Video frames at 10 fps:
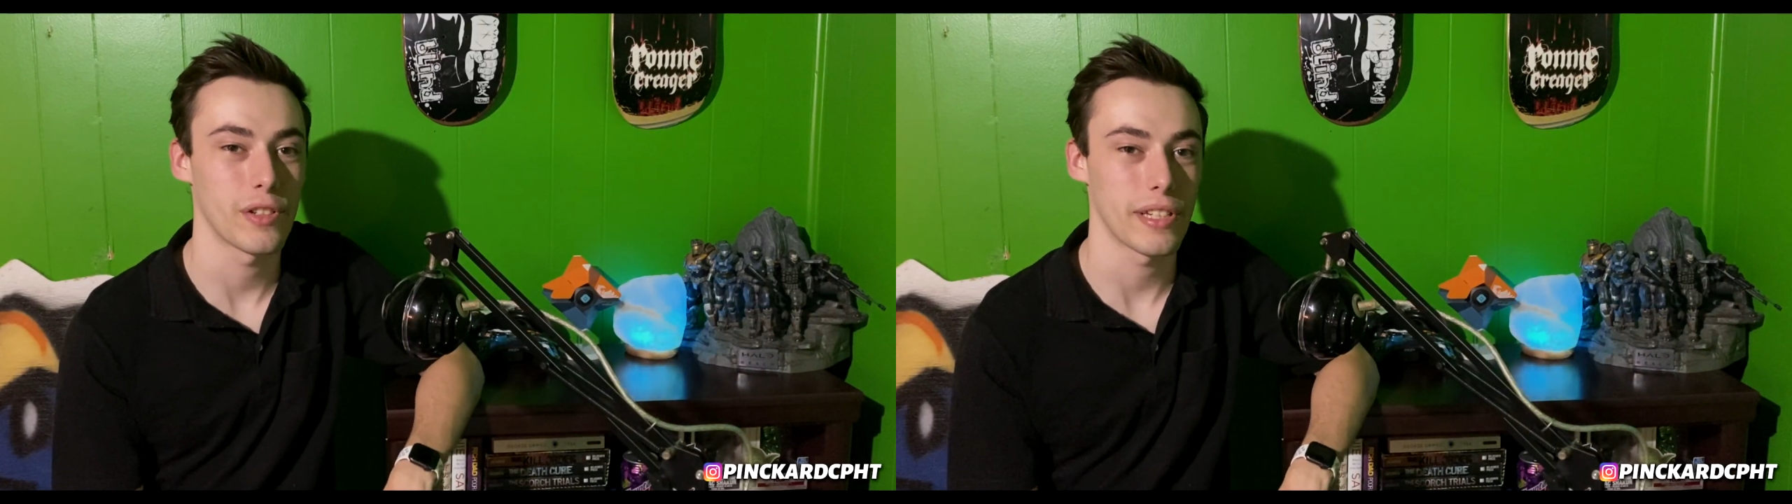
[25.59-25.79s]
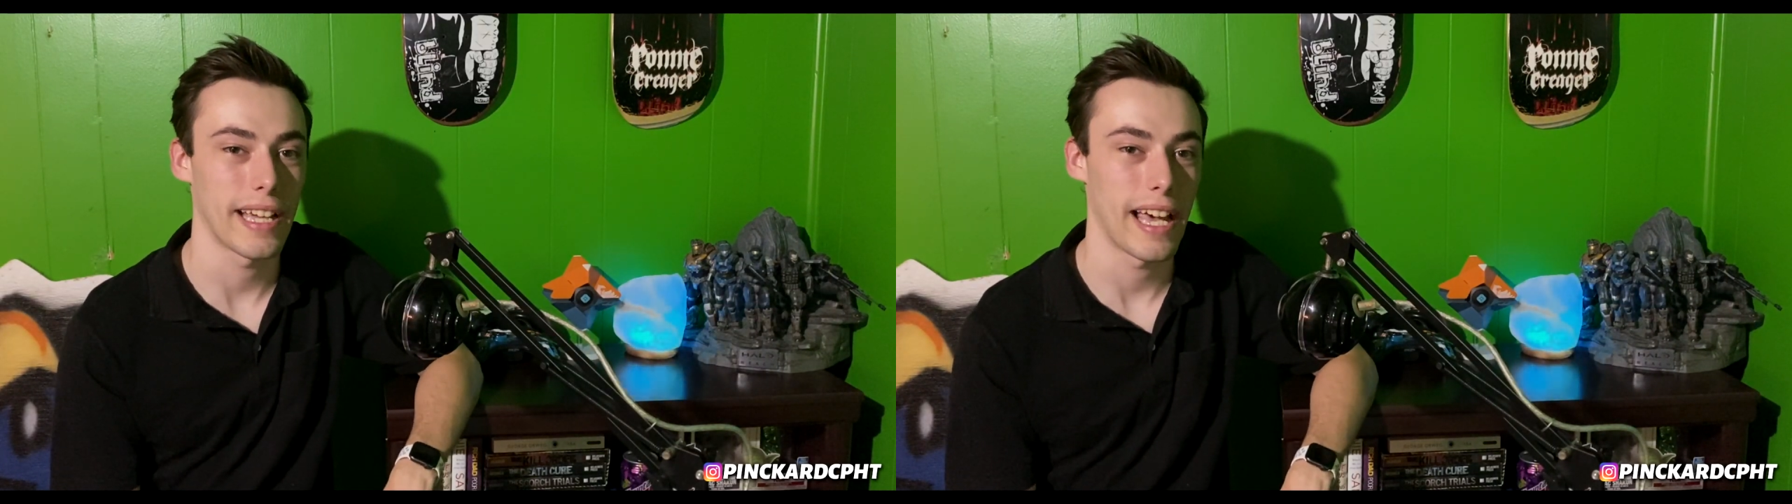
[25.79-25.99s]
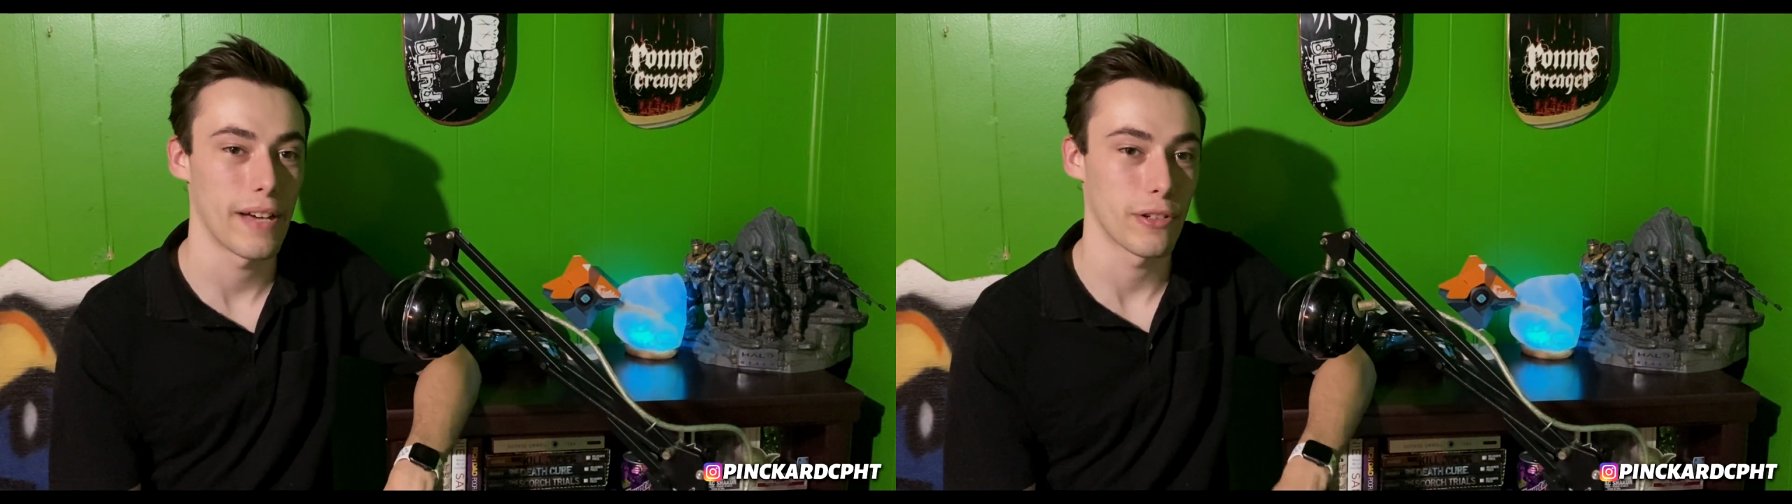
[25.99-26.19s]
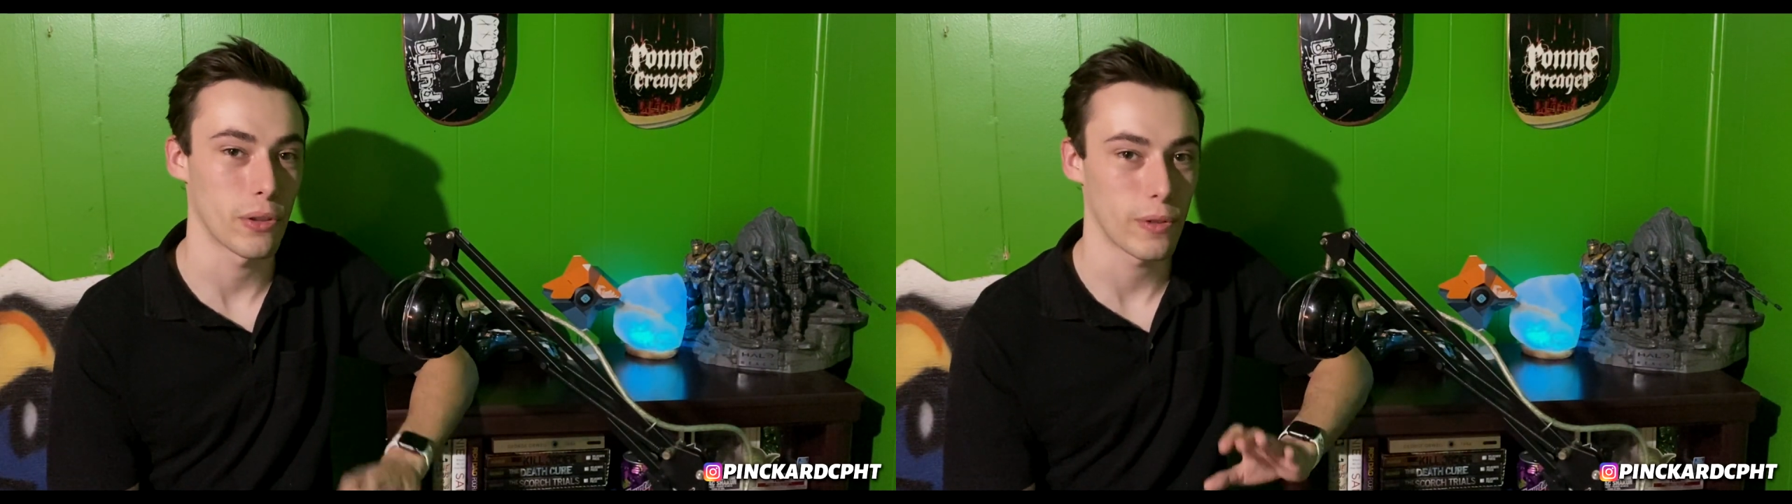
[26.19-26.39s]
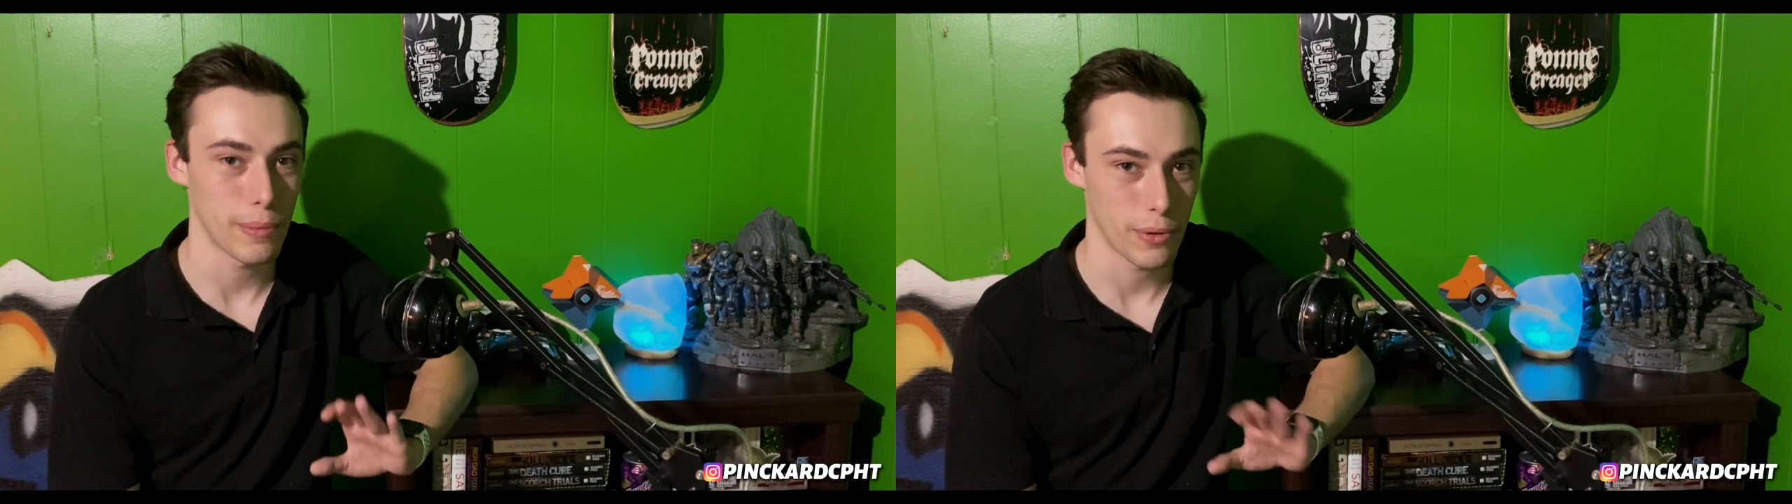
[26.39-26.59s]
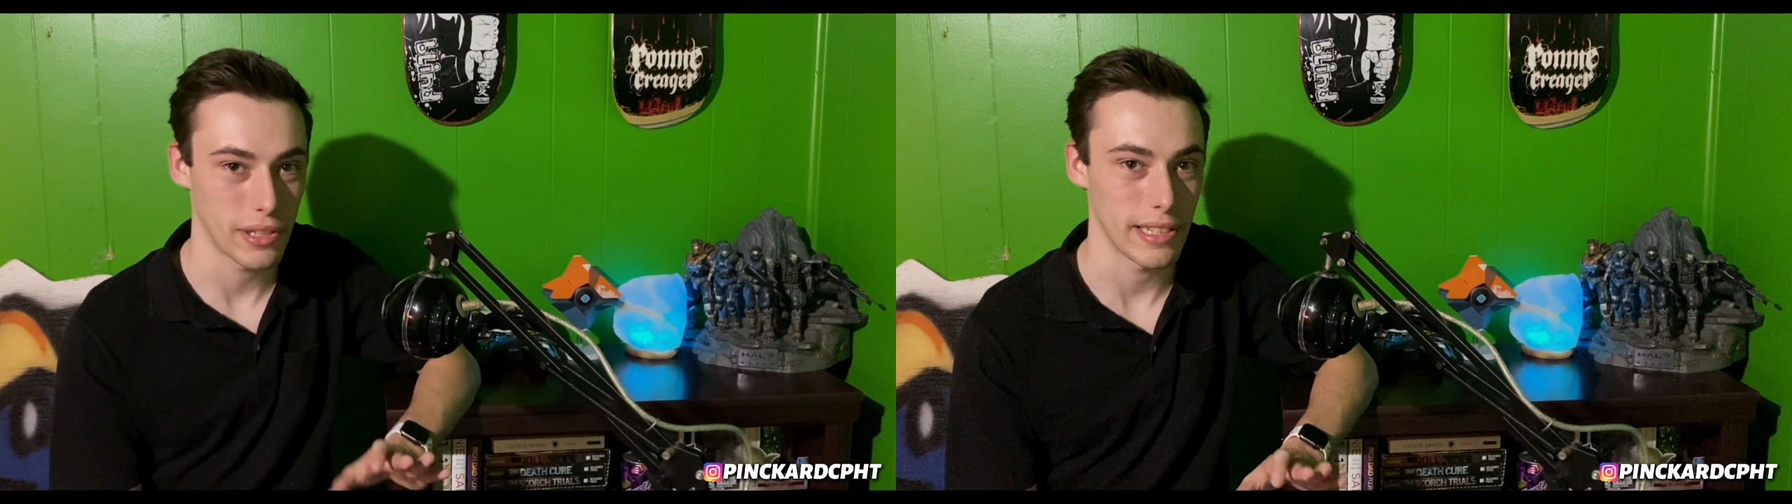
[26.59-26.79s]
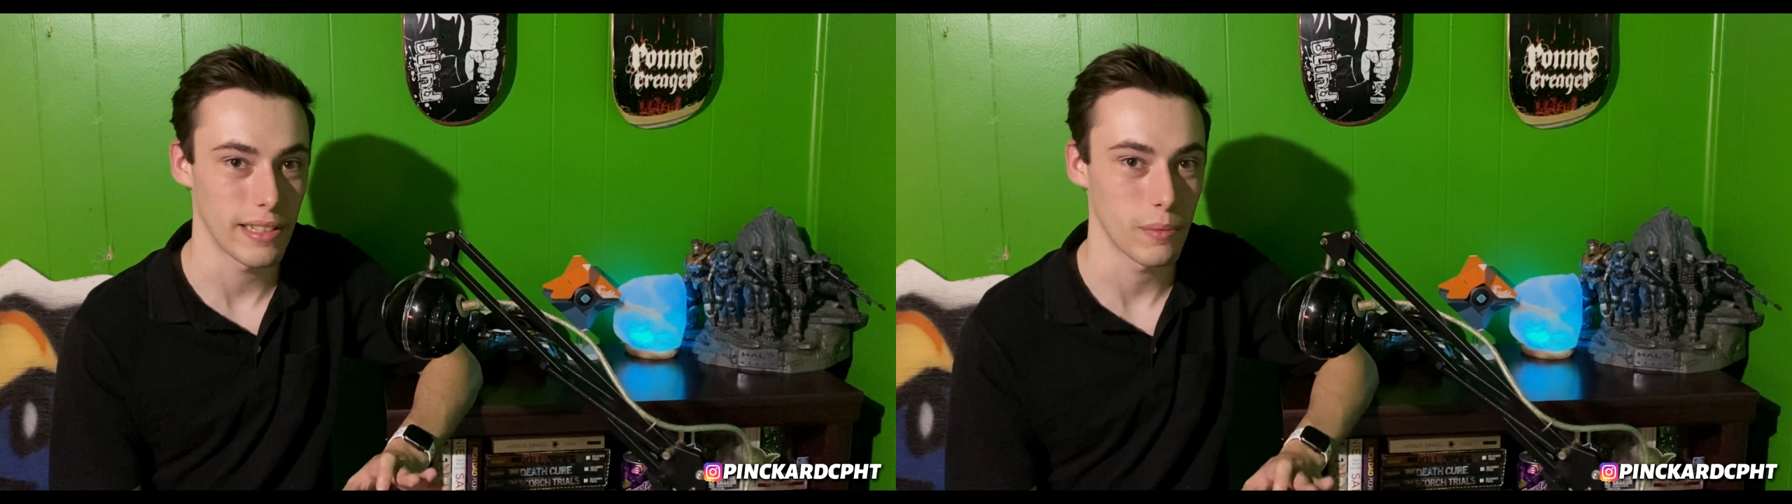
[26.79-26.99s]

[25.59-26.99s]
you're going to have your 3%,